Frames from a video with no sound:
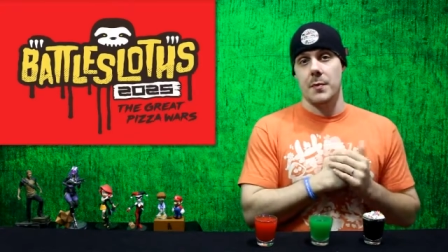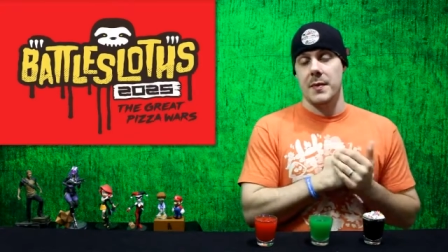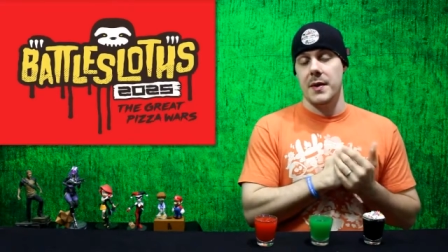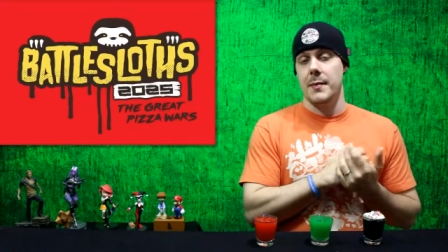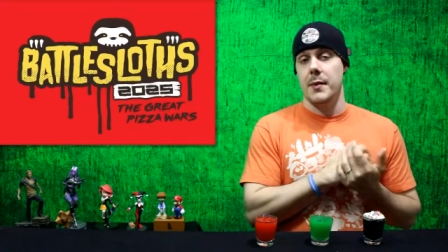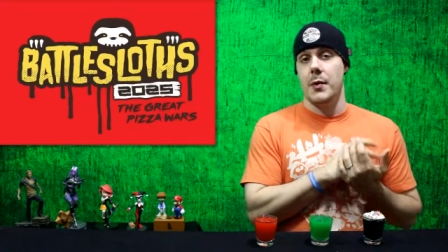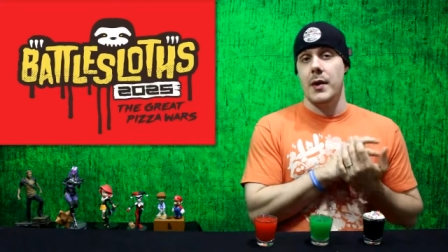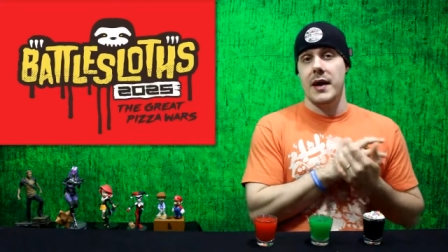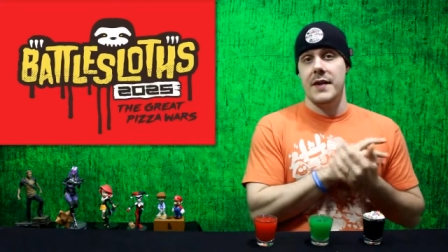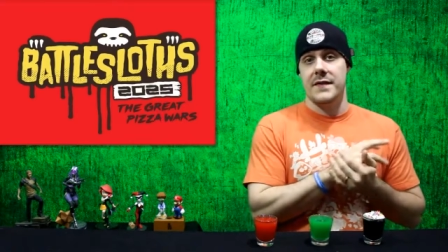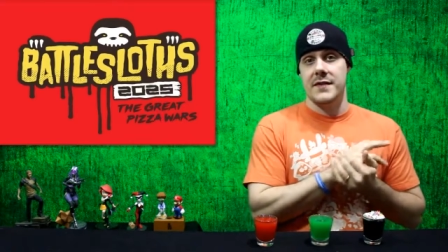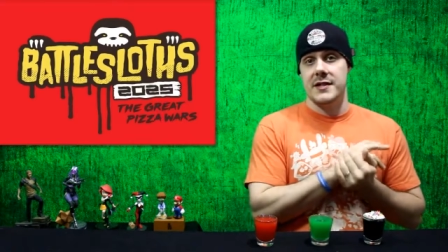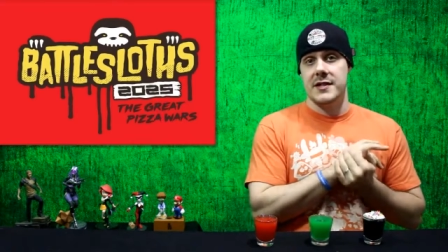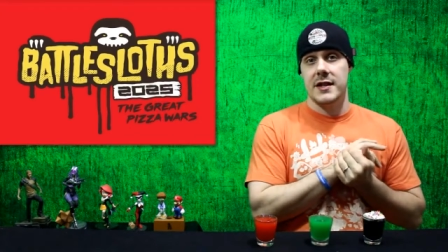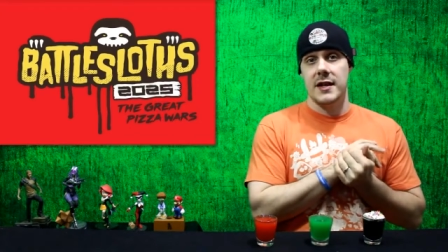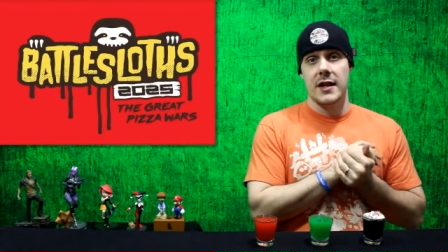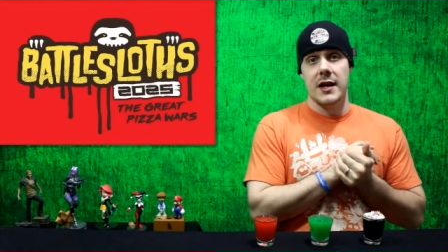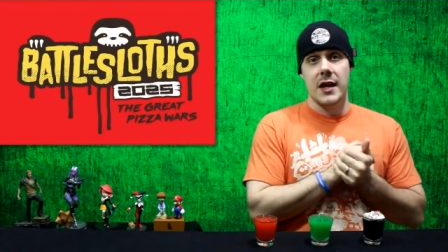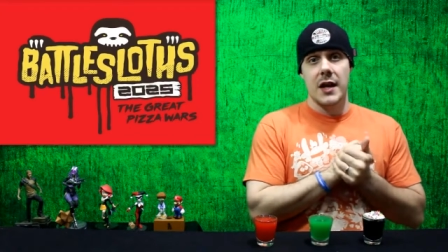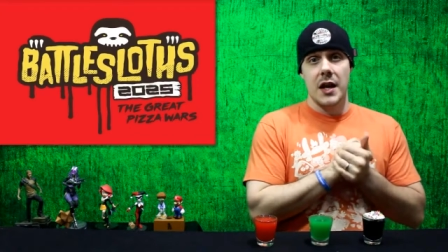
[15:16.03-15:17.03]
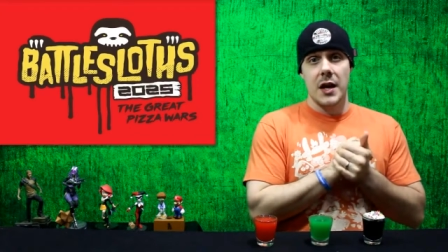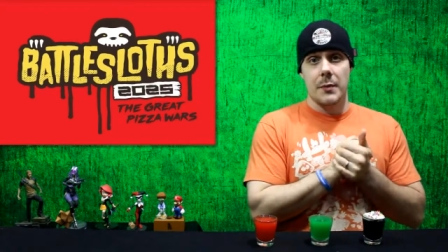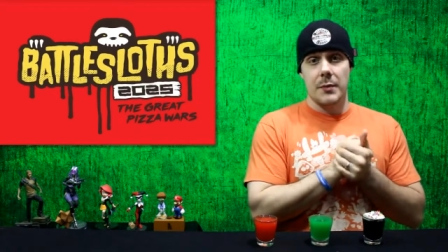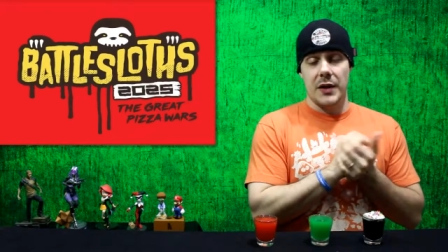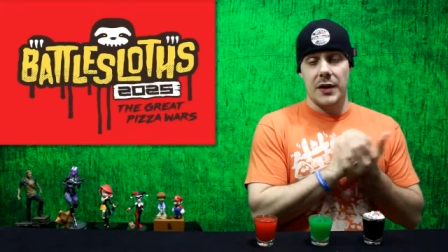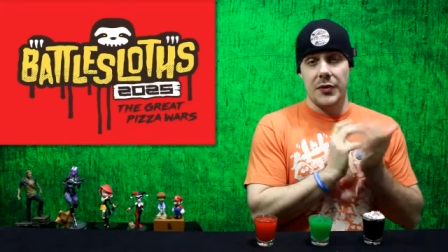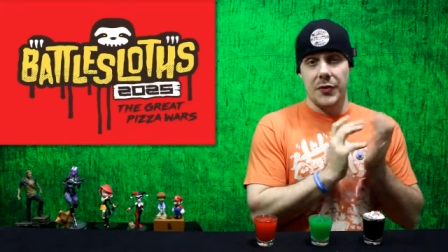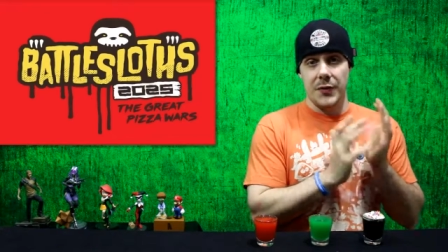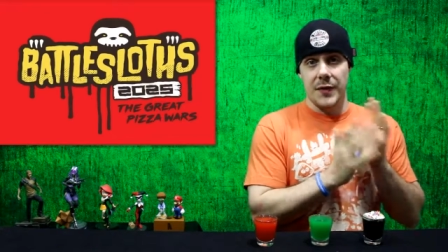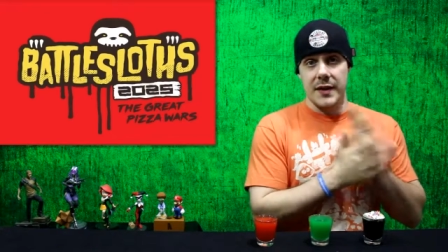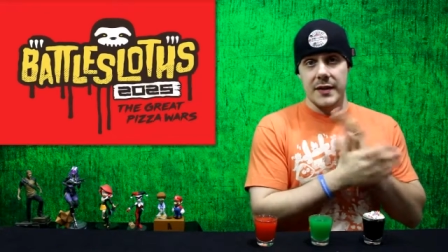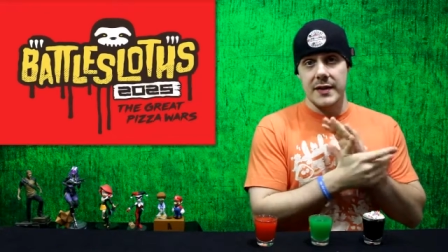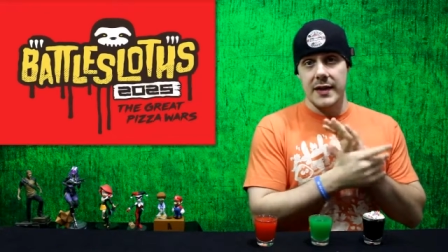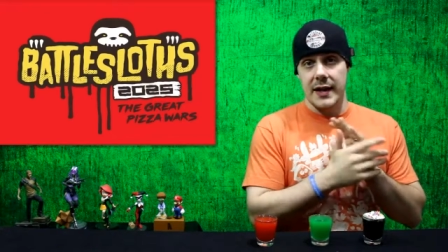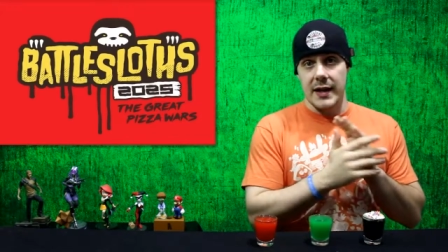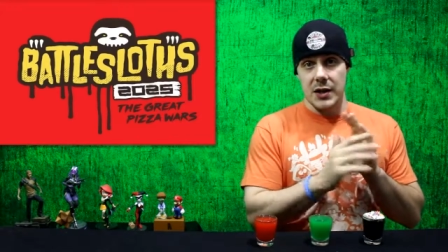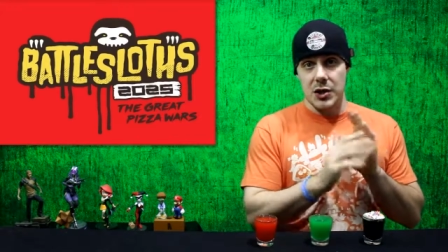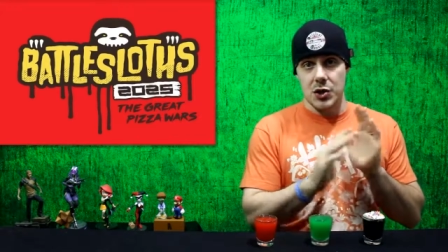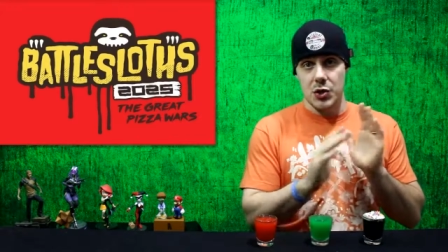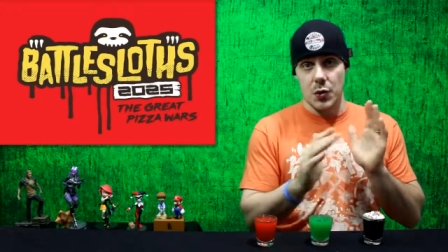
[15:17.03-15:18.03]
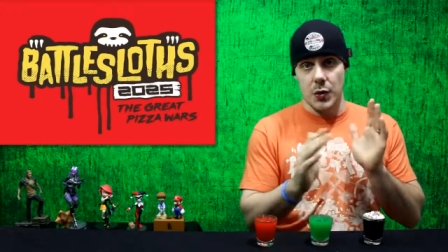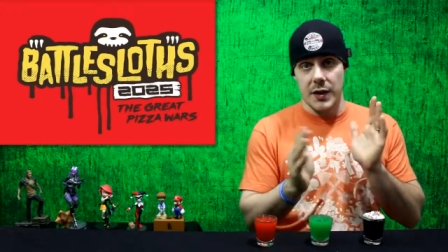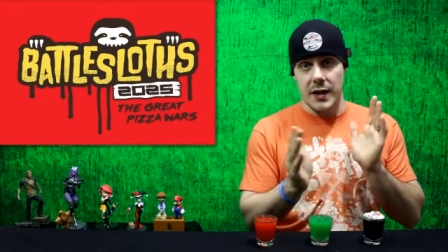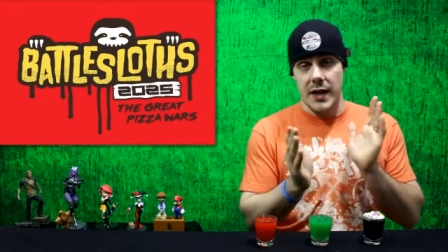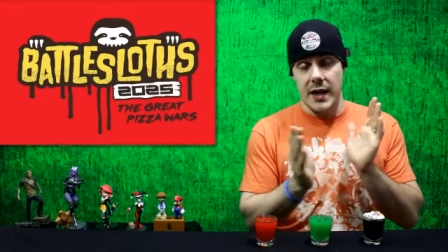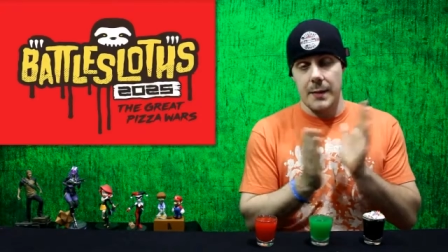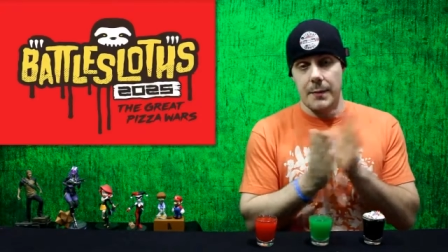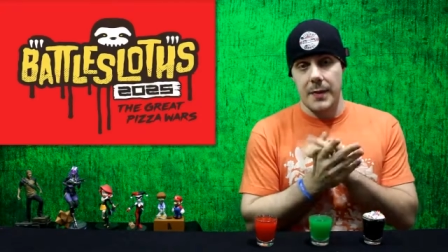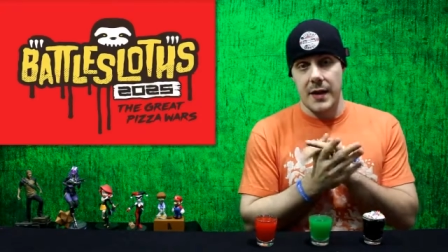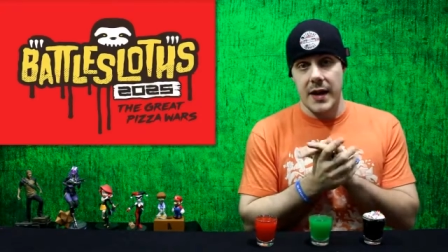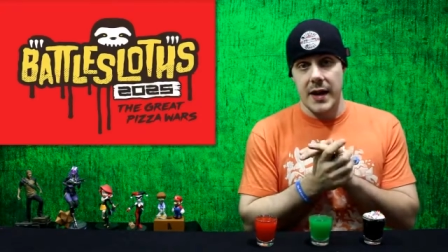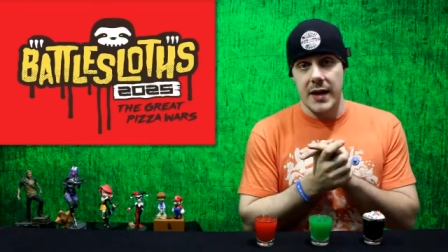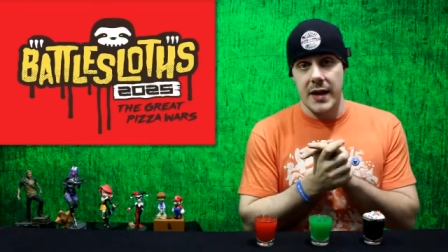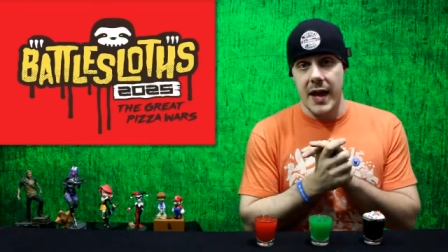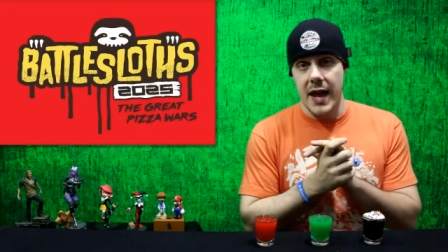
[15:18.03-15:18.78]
Me and my wife has played through the entire story campaign